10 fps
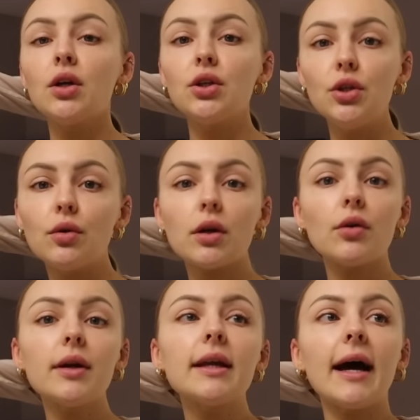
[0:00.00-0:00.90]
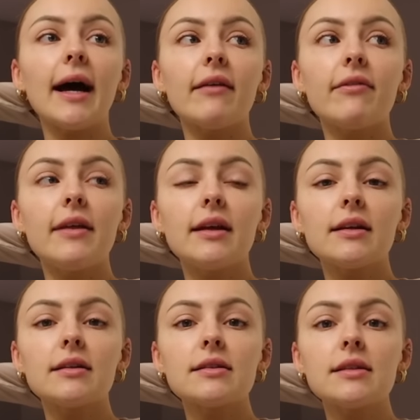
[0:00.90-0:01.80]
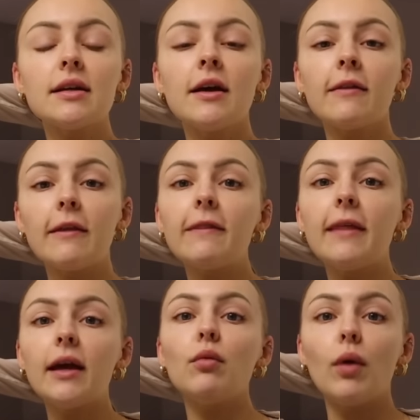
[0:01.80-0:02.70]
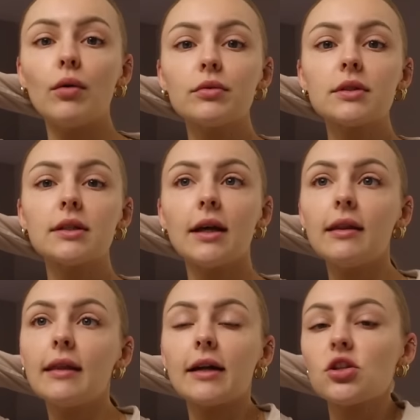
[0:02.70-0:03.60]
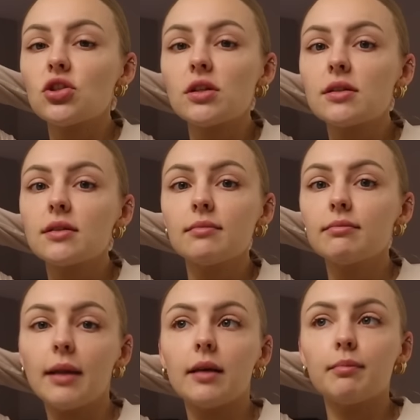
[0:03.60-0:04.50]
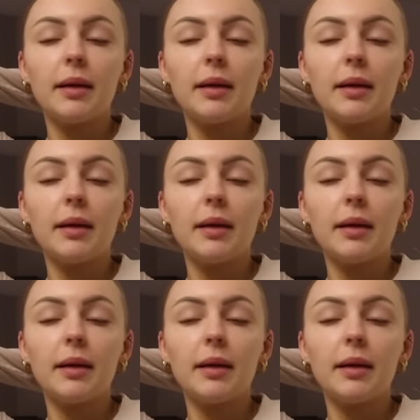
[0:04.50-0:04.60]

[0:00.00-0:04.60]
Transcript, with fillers: you are going to have things that they won't. And that's just like